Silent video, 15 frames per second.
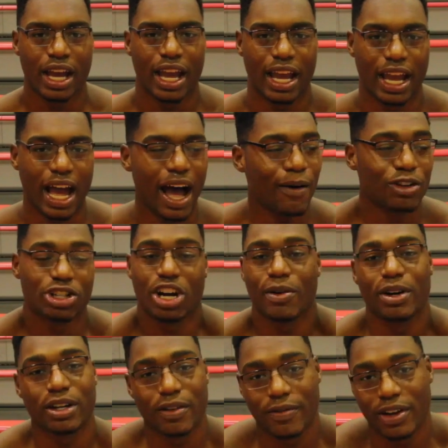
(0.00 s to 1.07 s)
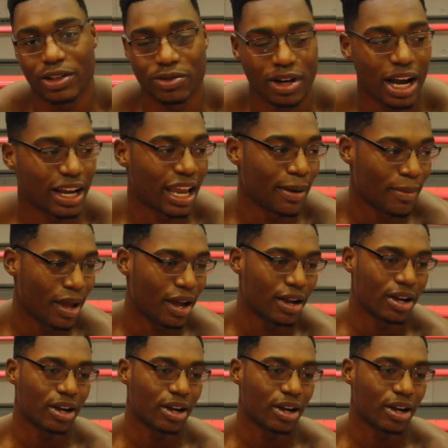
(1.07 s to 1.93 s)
and I was already convinced when I came out